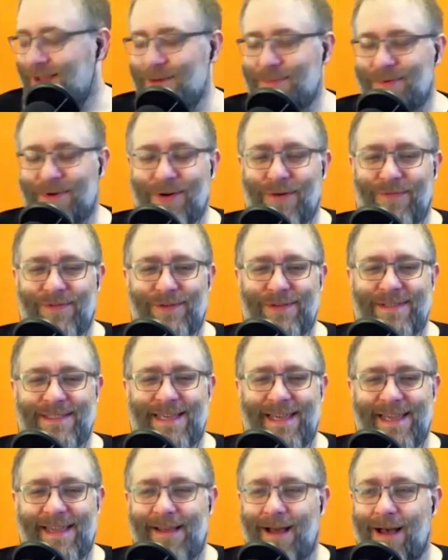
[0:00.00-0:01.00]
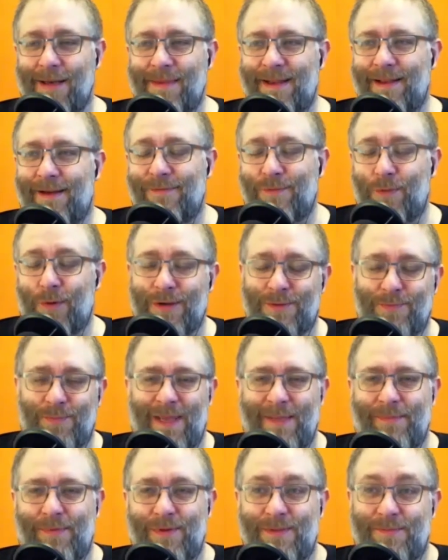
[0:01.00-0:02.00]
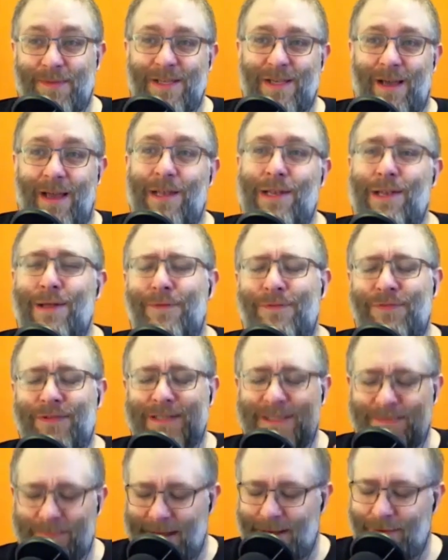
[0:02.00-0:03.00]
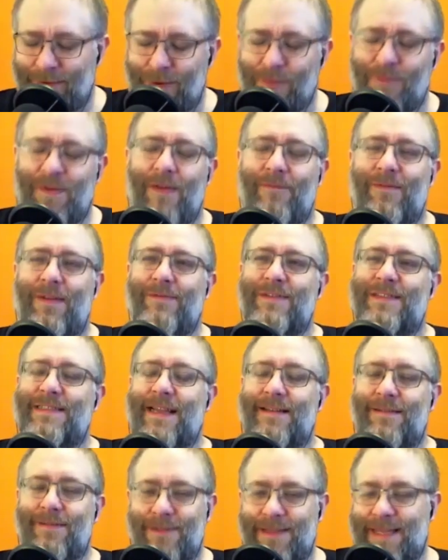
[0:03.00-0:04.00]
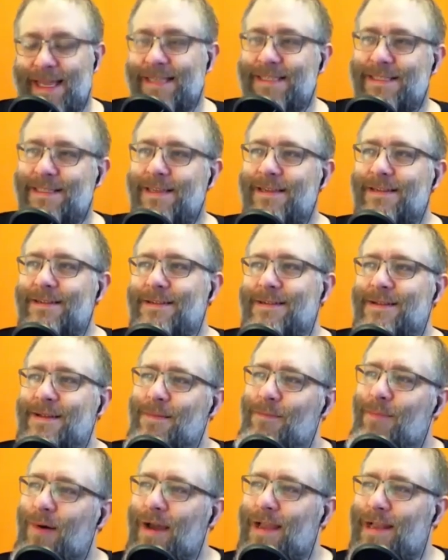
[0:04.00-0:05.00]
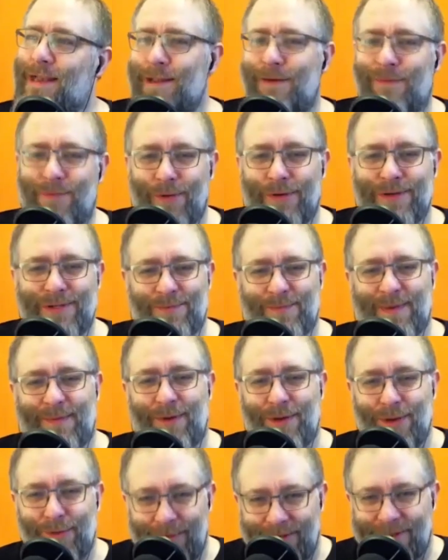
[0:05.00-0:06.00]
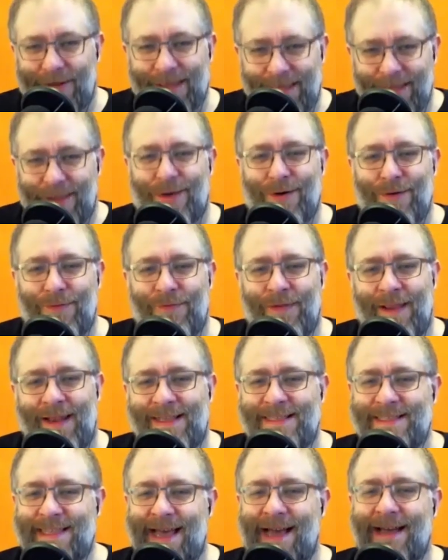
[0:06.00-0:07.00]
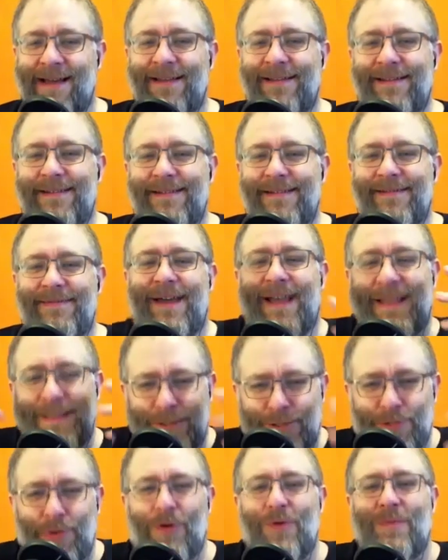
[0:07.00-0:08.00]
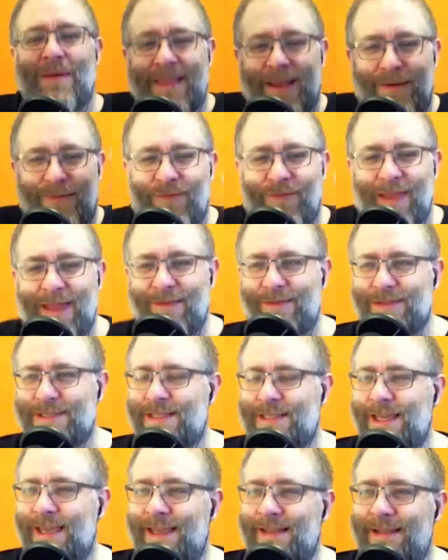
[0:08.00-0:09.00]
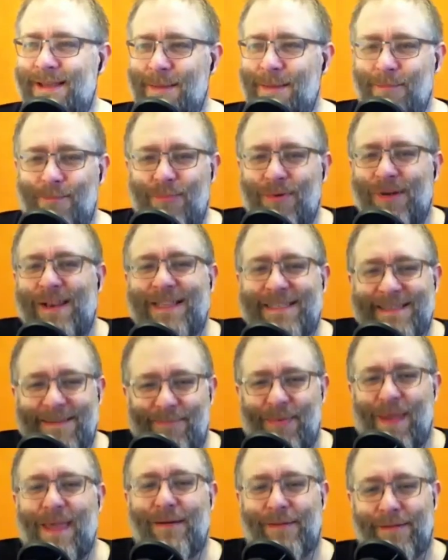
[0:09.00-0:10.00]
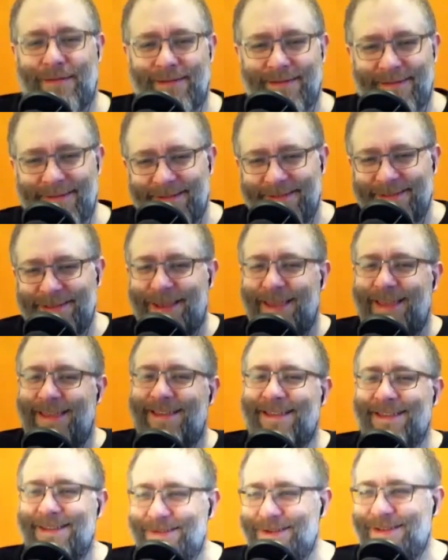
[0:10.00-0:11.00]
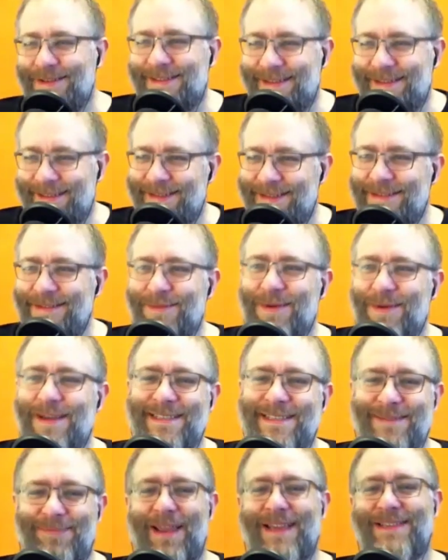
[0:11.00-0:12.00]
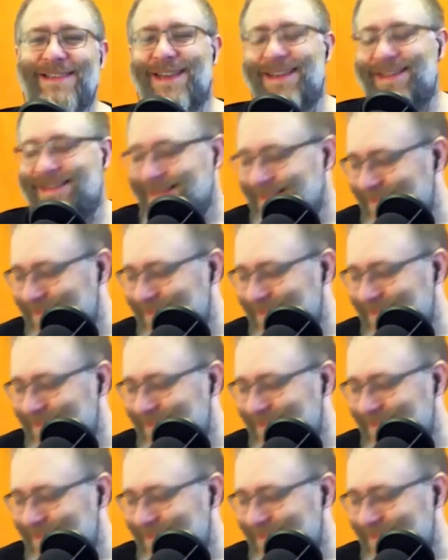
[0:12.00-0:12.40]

cup of coffee or tea. I mean, I've watched people, especially. I love the smell of coffee. I've never stand the taste. But I love watching people who like a coffee, and it's that enjoyment, that flavour. I'm just thinking, but it's a pill. Where's the pleasure?